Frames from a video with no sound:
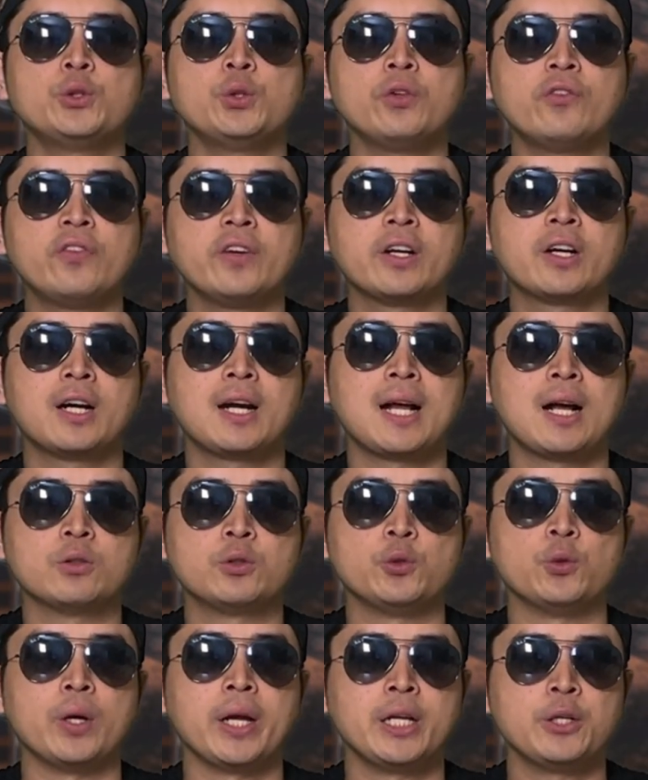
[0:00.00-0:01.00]
you figure out
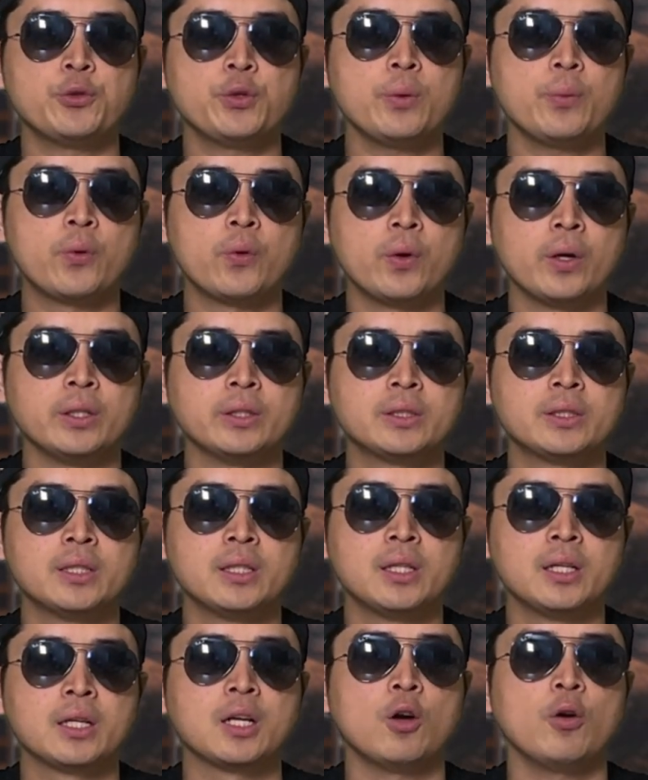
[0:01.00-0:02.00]
your entry points,
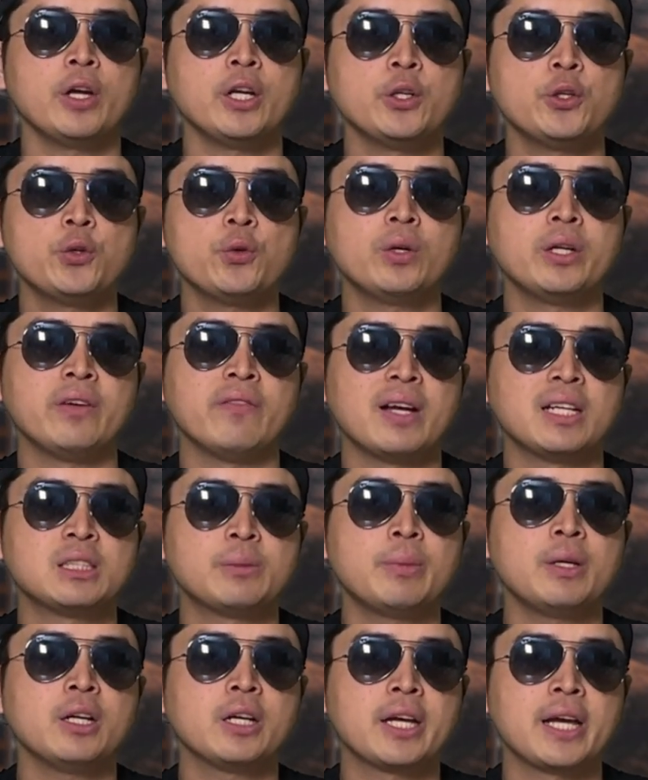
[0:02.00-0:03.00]
go into your
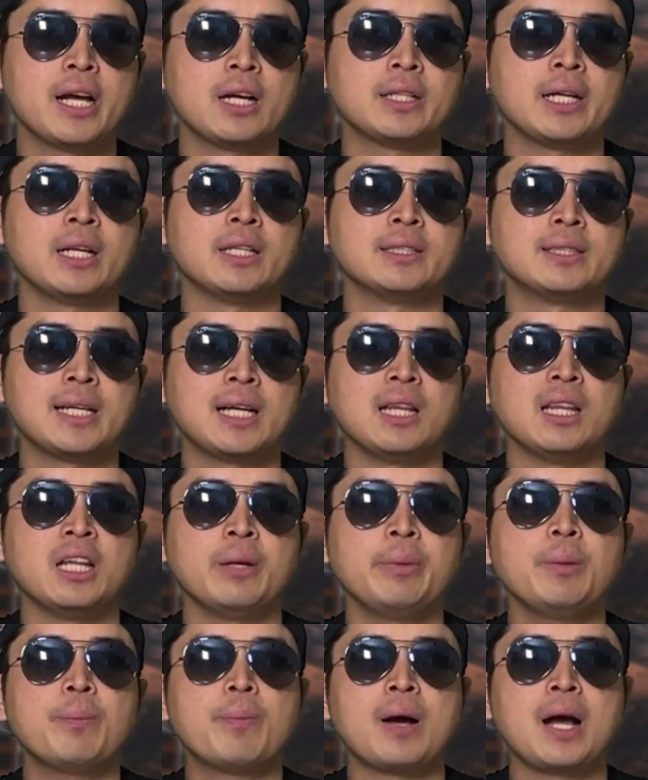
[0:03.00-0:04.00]
investment account and set
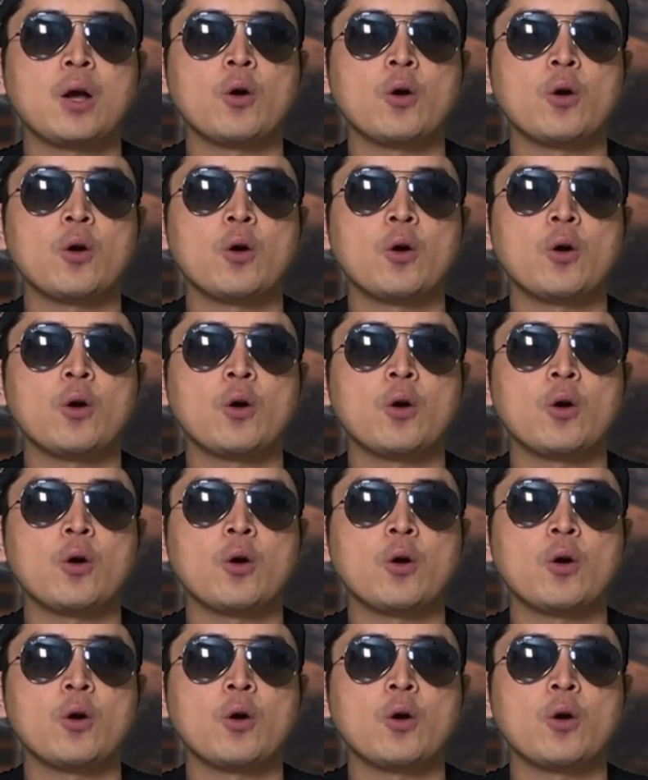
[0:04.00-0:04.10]
limit buy